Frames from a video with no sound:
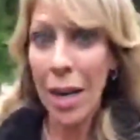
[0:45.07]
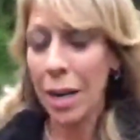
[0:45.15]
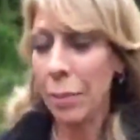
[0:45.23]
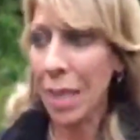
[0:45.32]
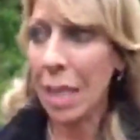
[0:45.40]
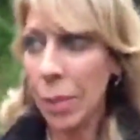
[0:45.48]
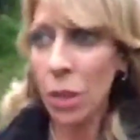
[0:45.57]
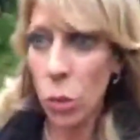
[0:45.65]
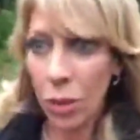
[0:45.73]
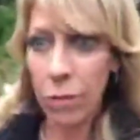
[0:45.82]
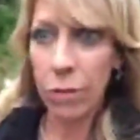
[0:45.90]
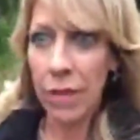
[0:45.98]
and I'm keeping
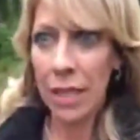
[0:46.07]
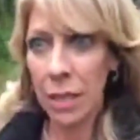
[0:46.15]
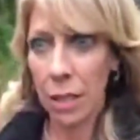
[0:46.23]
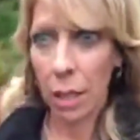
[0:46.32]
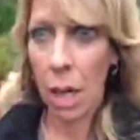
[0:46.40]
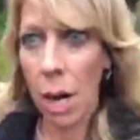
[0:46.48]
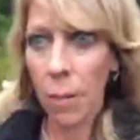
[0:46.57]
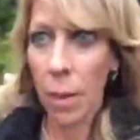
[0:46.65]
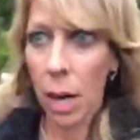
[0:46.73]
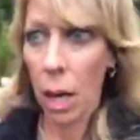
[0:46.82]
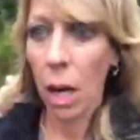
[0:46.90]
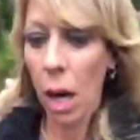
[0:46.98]

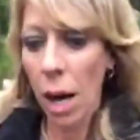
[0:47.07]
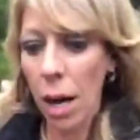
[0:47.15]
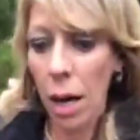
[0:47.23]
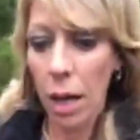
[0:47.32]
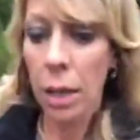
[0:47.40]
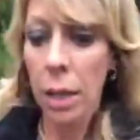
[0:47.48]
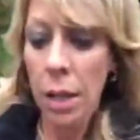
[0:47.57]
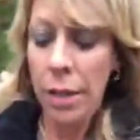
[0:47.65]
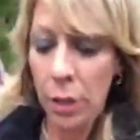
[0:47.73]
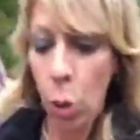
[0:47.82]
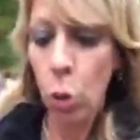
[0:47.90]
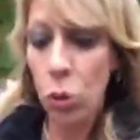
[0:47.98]
joyfulvegan.com,
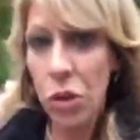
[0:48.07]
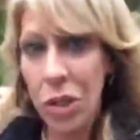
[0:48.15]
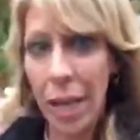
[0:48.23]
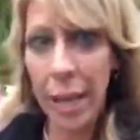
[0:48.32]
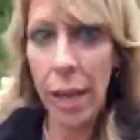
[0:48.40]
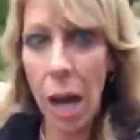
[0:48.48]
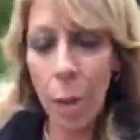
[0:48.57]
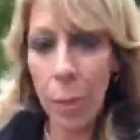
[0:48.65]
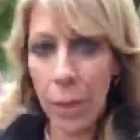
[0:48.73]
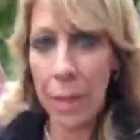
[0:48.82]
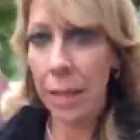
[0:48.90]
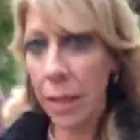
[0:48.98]
the old site,
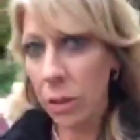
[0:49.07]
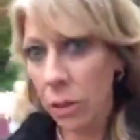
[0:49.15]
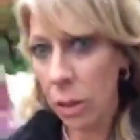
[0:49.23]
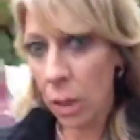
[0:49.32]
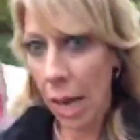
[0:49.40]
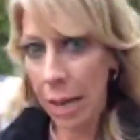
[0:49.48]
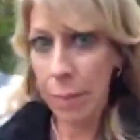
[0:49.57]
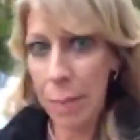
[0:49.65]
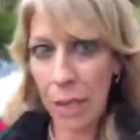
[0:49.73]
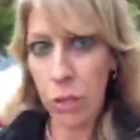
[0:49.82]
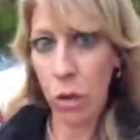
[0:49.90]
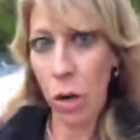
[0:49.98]
up until I
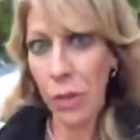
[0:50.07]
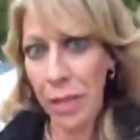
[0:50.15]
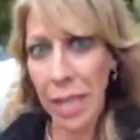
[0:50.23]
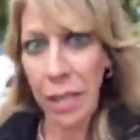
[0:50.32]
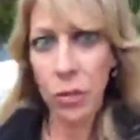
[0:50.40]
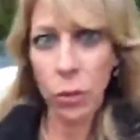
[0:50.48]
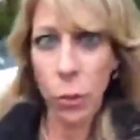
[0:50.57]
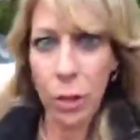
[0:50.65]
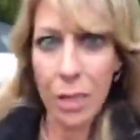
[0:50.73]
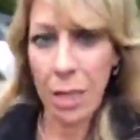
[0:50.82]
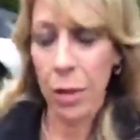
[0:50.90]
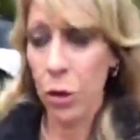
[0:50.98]
make sure all the kinks are
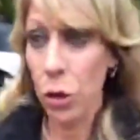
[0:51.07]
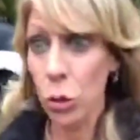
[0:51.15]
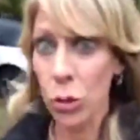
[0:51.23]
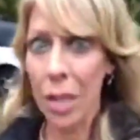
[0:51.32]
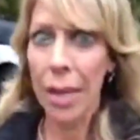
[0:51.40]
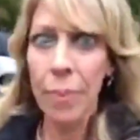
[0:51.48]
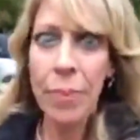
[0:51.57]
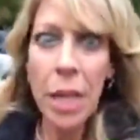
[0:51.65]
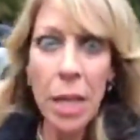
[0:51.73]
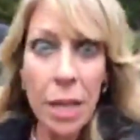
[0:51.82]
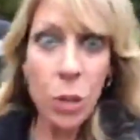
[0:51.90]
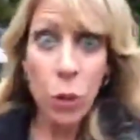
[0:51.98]
worked out on the new site.
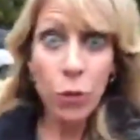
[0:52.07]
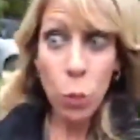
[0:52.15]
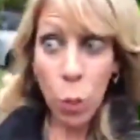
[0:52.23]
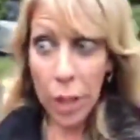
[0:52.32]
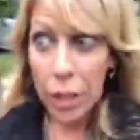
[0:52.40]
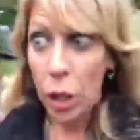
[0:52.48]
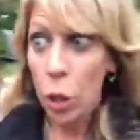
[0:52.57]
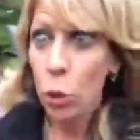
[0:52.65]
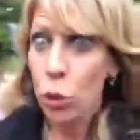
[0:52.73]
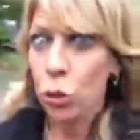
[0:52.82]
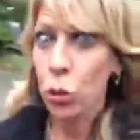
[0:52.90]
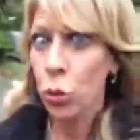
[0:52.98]
So if you want to go
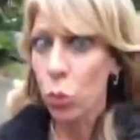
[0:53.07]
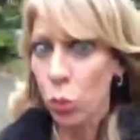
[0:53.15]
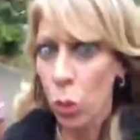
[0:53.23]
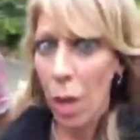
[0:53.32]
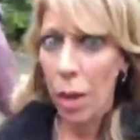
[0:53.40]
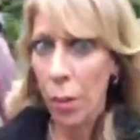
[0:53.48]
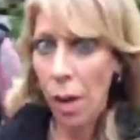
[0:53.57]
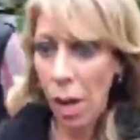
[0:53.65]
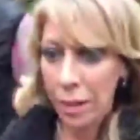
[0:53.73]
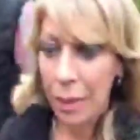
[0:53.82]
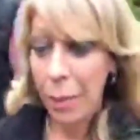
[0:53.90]
to Colleen